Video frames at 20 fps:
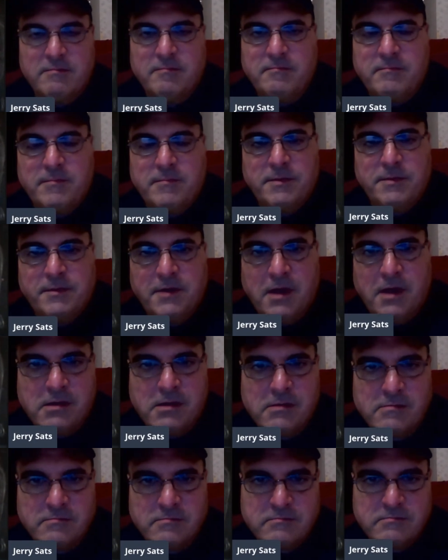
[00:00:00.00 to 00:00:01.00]
Okay.
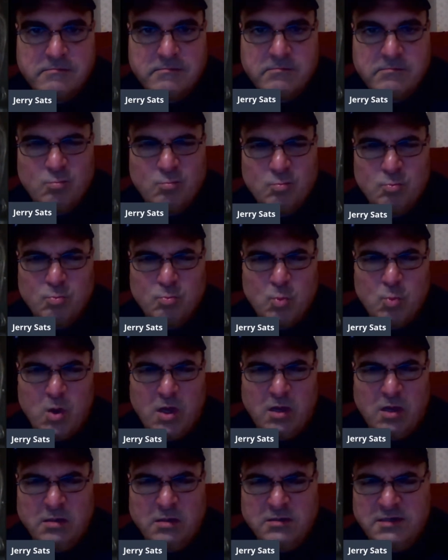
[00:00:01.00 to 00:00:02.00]

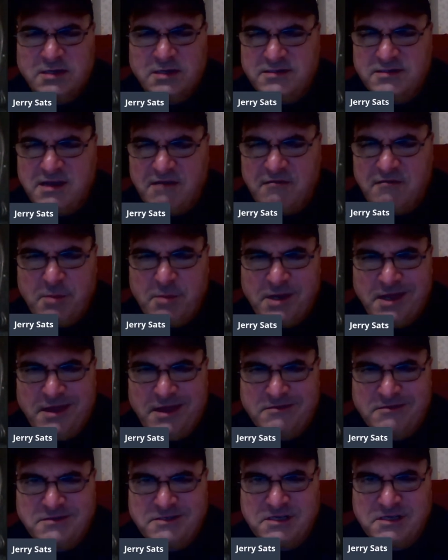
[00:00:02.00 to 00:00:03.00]
Well, does everybody
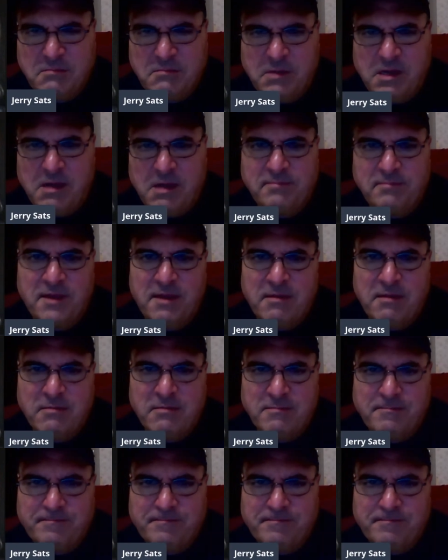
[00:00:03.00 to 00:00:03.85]
else see me up there?